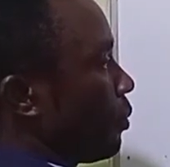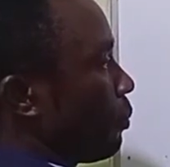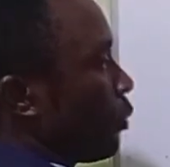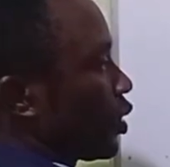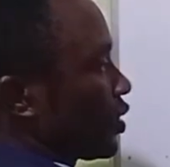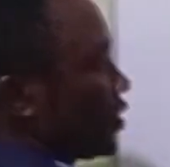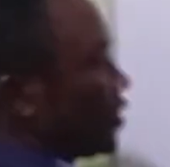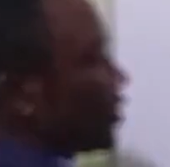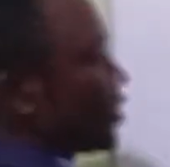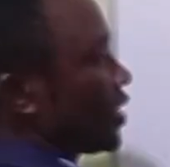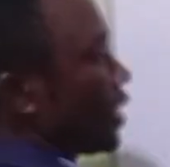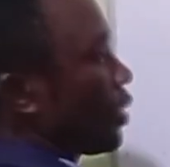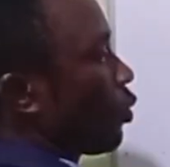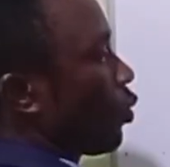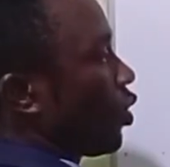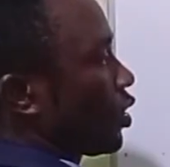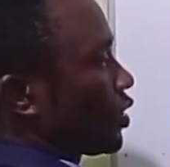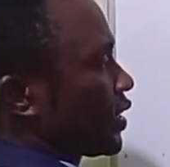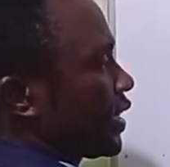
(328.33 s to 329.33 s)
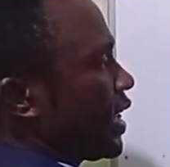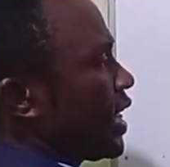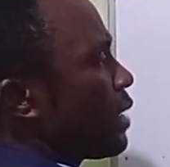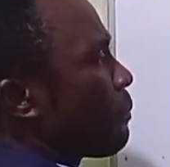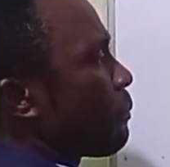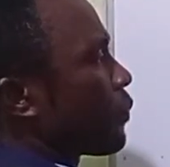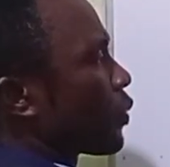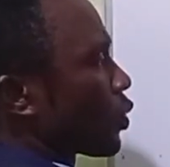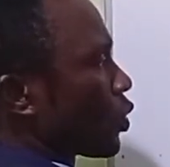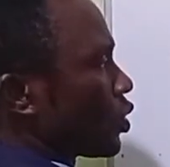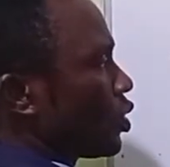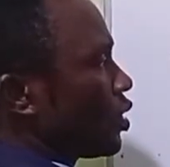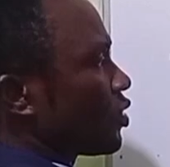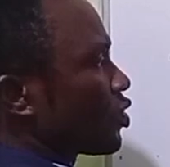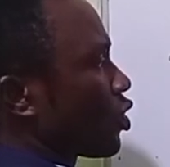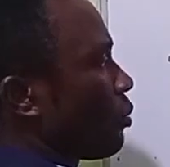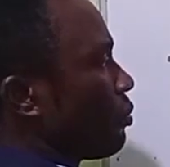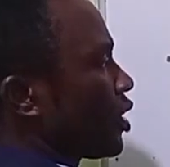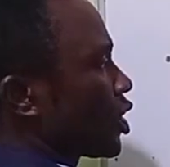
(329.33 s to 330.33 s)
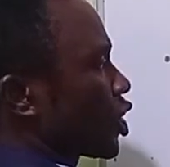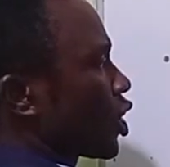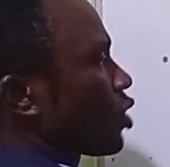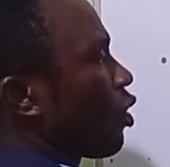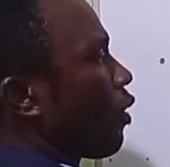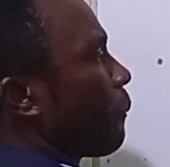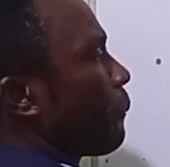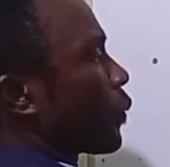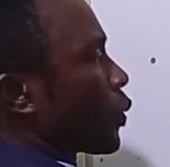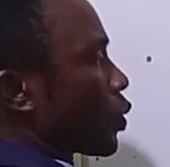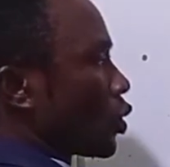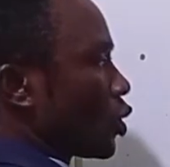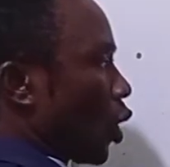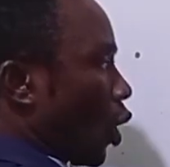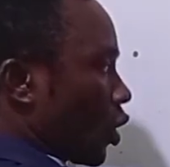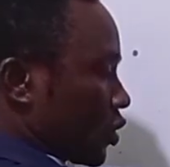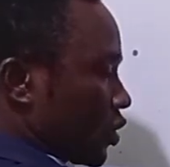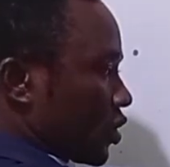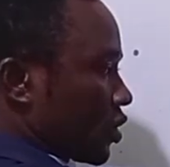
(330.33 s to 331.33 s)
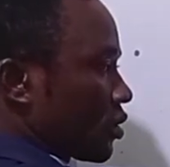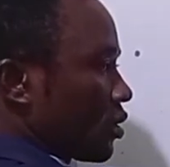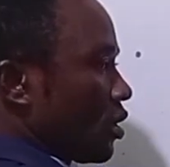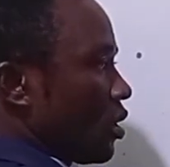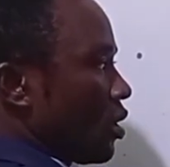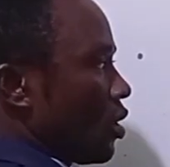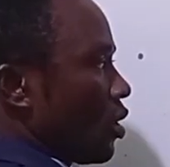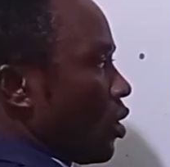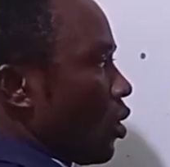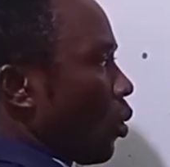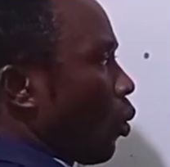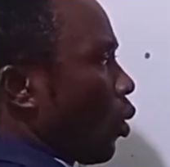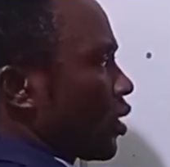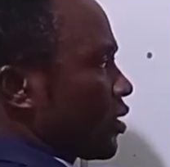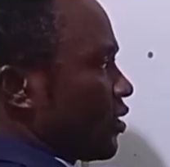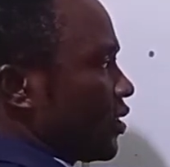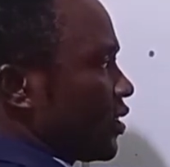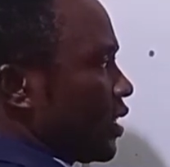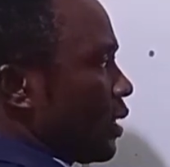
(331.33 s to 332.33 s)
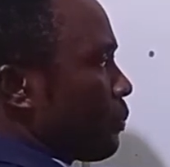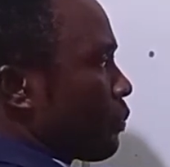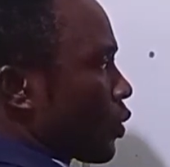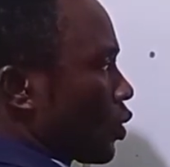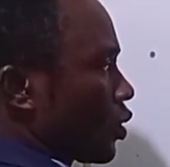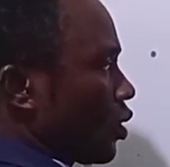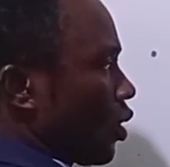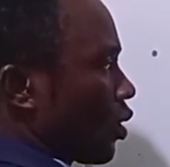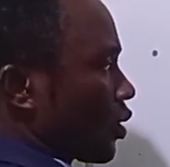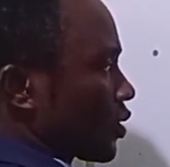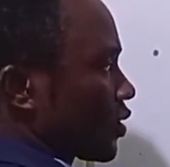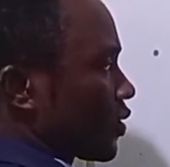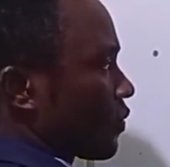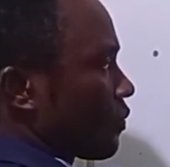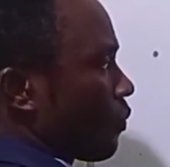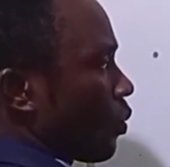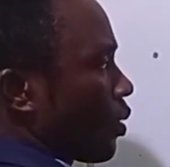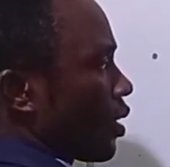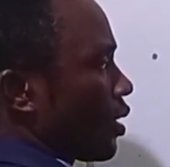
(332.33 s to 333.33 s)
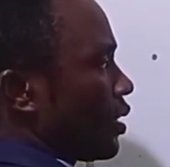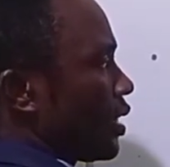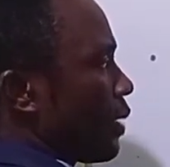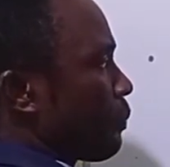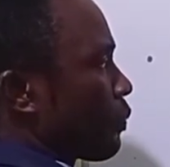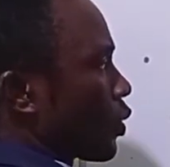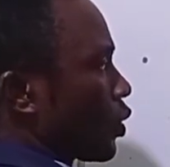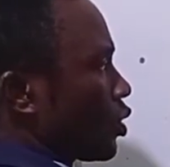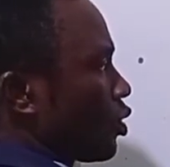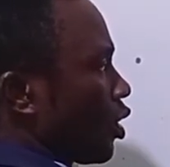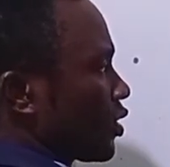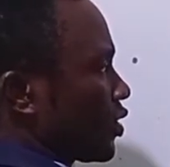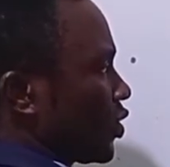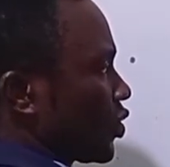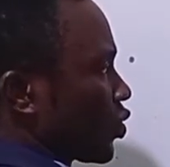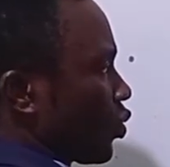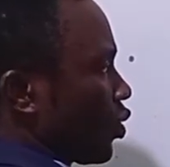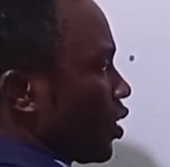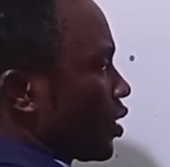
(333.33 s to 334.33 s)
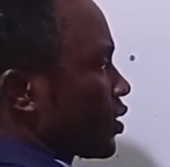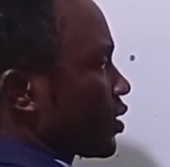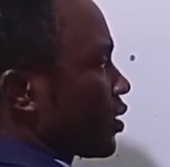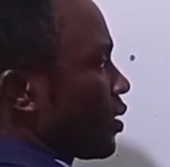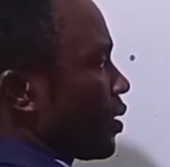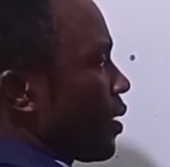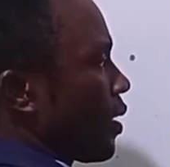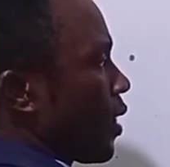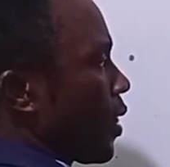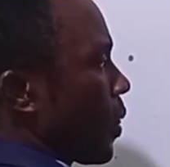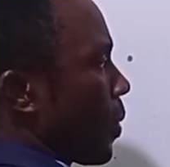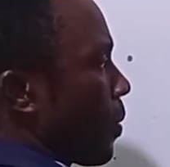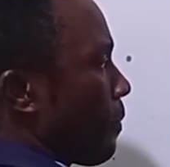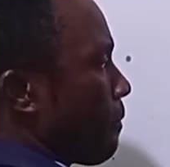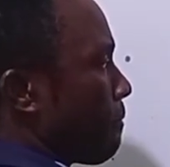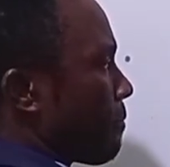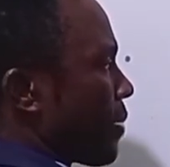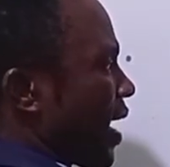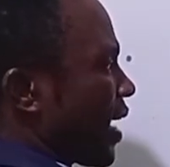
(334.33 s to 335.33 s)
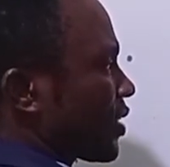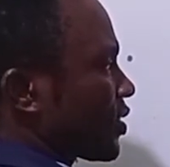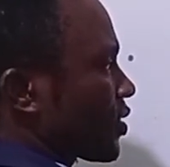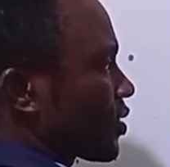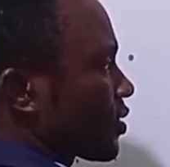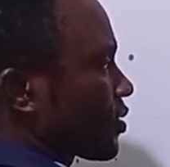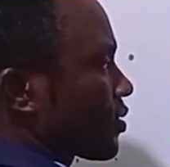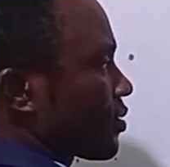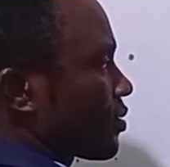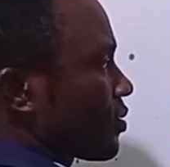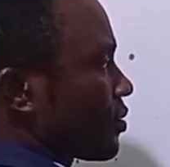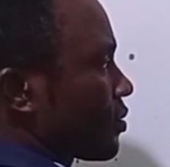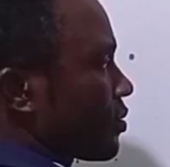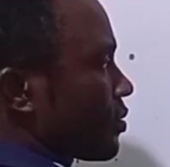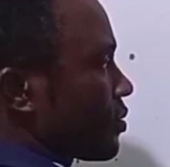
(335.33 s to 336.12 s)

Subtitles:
But is a what? A summation of products. What is the product? The product is what? Mass